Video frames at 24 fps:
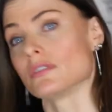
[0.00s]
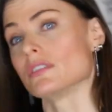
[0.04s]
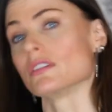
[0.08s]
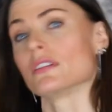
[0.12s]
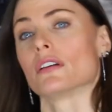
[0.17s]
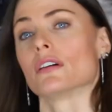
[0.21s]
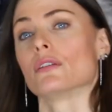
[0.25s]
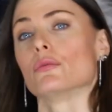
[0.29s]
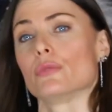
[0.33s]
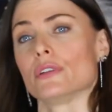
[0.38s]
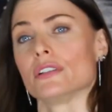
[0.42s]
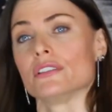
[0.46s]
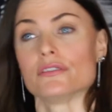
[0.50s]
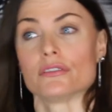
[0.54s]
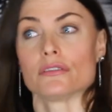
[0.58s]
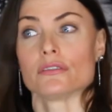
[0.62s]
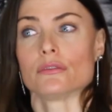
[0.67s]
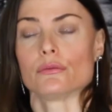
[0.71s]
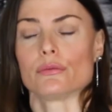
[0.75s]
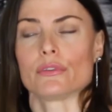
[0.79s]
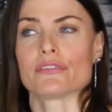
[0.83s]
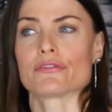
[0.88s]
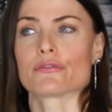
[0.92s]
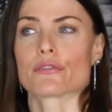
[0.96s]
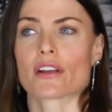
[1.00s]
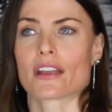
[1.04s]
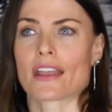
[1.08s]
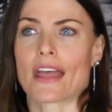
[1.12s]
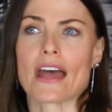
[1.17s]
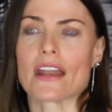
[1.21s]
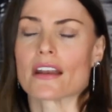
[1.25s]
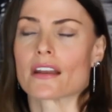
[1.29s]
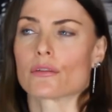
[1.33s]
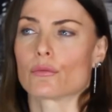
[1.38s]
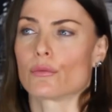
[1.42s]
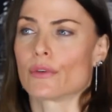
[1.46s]
You know, we do, we
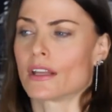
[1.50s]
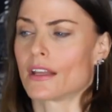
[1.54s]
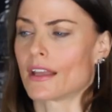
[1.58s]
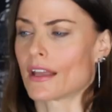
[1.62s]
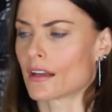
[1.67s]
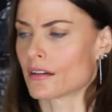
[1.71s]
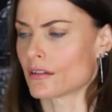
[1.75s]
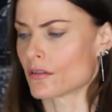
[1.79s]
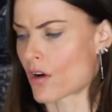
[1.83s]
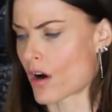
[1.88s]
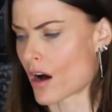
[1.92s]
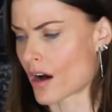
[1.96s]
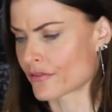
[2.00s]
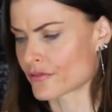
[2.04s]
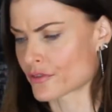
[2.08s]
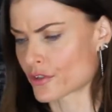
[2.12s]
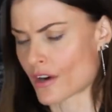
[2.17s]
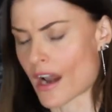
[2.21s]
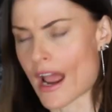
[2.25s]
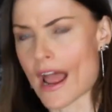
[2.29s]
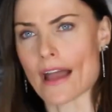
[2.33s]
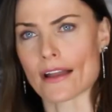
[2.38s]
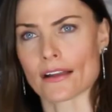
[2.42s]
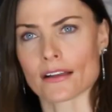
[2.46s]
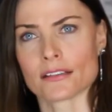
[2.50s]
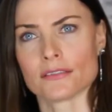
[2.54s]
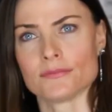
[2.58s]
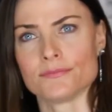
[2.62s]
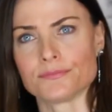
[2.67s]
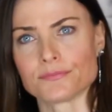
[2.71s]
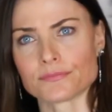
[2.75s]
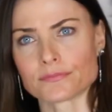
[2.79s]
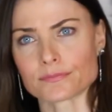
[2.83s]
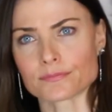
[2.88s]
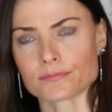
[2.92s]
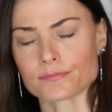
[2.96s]
forget it, we get off track.
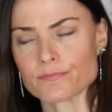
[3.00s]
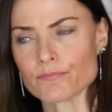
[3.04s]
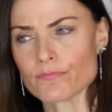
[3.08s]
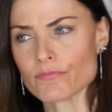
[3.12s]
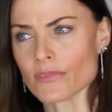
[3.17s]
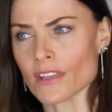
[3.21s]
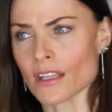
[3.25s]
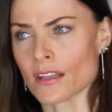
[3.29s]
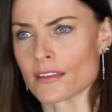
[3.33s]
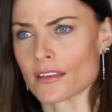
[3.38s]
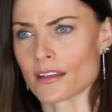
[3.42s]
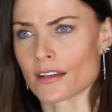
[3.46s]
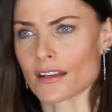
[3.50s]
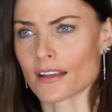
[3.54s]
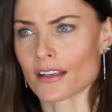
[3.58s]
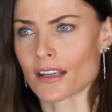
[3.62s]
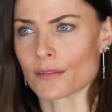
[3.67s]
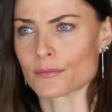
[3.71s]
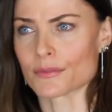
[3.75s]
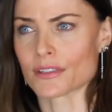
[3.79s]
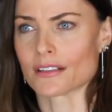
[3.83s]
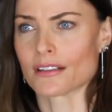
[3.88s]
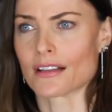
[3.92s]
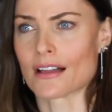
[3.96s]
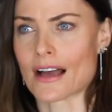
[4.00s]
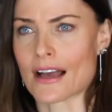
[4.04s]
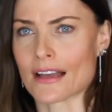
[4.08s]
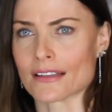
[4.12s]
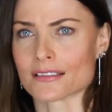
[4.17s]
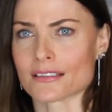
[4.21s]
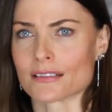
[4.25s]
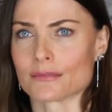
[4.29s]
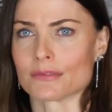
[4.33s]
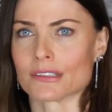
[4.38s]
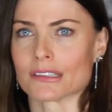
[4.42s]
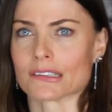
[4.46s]
And then I come to
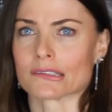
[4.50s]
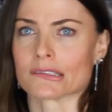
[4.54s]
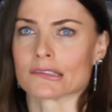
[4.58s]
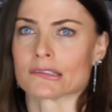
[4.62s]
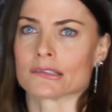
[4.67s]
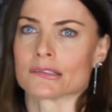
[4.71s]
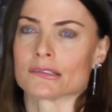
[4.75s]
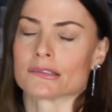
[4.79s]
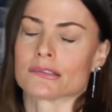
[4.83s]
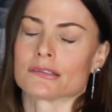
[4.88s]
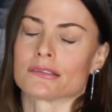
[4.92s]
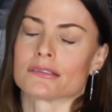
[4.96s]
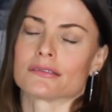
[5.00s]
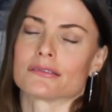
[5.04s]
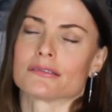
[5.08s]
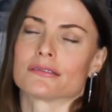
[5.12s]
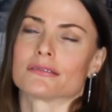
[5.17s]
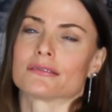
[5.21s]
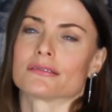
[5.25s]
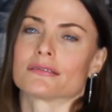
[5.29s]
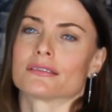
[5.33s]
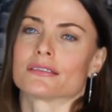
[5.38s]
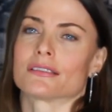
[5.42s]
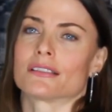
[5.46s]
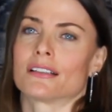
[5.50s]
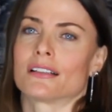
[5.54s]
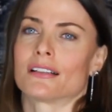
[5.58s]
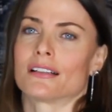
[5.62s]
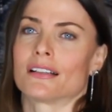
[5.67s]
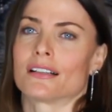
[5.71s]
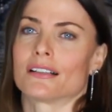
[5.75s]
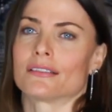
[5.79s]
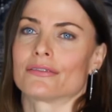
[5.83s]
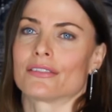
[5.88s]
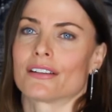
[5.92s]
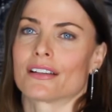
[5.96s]
class and I'm like, oh
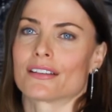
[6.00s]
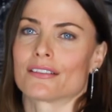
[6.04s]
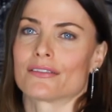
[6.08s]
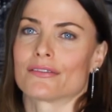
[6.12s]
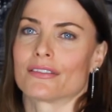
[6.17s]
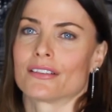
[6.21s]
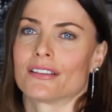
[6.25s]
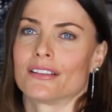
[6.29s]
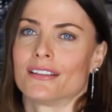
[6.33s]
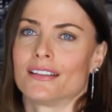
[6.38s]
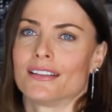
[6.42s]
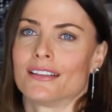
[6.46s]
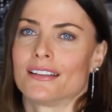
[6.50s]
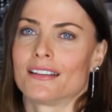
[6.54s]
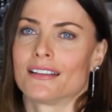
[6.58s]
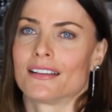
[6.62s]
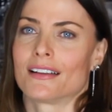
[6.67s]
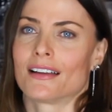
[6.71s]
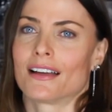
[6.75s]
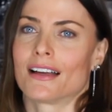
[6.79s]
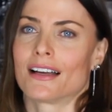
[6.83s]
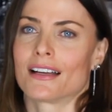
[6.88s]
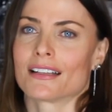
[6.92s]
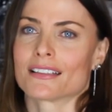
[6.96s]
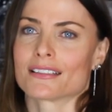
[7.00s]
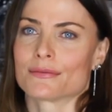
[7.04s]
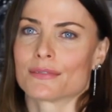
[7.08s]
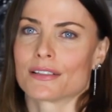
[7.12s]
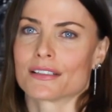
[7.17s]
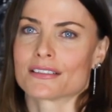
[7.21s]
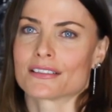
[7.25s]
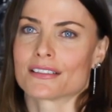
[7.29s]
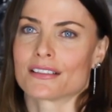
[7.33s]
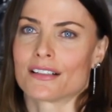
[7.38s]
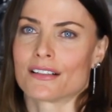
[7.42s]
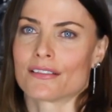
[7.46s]
yeah, if I'd have asked
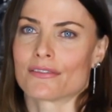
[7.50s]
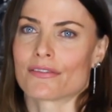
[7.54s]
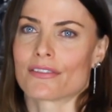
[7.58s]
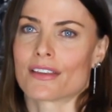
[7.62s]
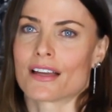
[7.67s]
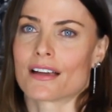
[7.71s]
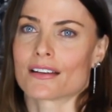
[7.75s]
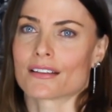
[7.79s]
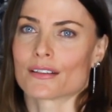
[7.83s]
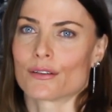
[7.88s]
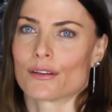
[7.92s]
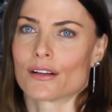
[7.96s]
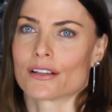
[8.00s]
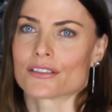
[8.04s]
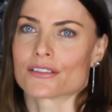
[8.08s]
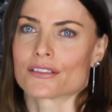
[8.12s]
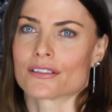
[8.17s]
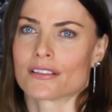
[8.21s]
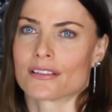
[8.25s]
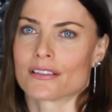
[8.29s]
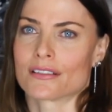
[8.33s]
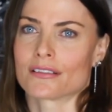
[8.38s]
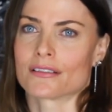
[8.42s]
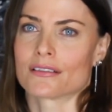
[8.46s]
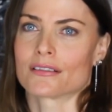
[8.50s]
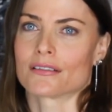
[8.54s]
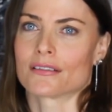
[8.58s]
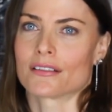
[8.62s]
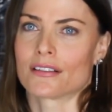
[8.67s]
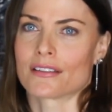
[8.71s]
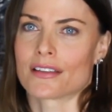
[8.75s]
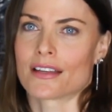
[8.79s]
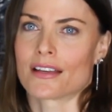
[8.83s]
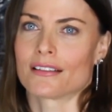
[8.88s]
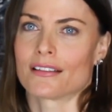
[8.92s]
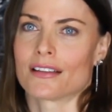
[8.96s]
myself that question
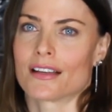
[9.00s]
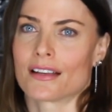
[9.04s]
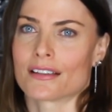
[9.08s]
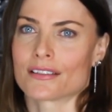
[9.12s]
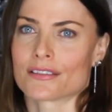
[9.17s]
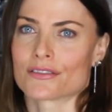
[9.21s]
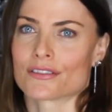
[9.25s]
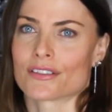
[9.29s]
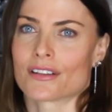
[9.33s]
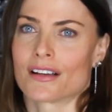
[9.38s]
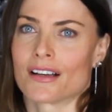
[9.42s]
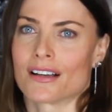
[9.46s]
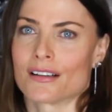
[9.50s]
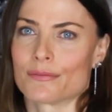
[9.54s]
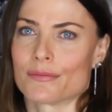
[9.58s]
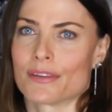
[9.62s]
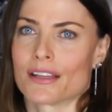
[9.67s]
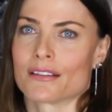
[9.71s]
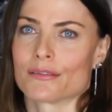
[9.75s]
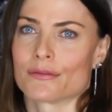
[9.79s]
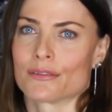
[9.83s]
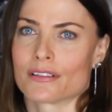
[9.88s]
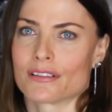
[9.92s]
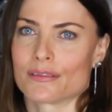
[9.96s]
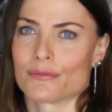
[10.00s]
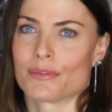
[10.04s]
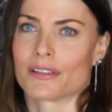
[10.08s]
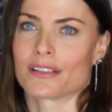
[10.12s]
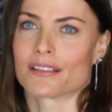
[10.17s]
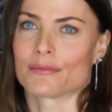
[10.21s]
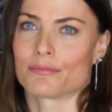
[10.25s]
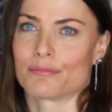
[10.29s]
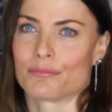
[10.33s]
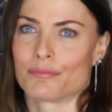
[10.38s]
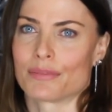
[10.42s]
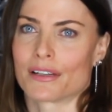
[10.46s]
on that last job, that would have been
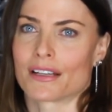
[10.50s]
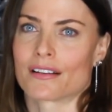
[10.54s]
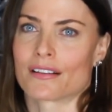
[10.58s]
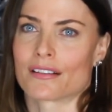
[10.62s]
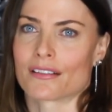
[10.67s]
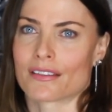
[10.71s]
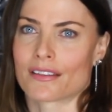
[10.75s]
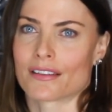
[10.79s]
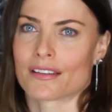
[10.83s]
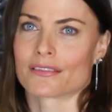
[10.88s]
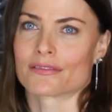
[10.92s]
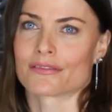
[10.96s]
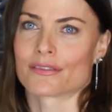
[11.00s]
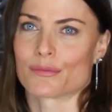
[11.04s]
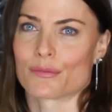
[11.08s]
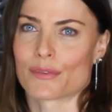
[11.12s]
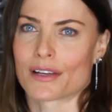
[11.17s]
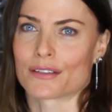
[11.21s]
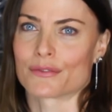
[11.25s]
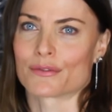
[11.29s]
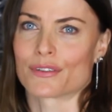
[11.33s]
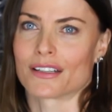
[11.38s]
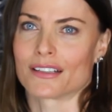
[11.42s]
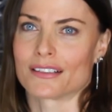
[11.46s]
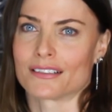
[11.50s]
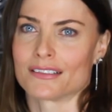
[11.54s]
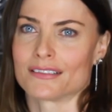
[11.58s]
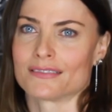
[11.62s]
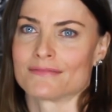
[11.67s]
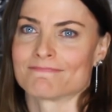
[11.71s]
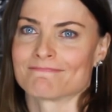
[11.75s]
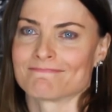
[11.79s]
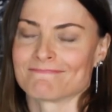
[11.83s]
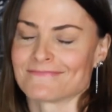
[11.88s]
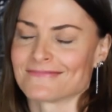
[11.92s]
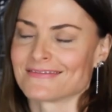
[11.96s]
a better thing for my
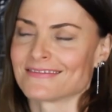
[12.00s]
reel.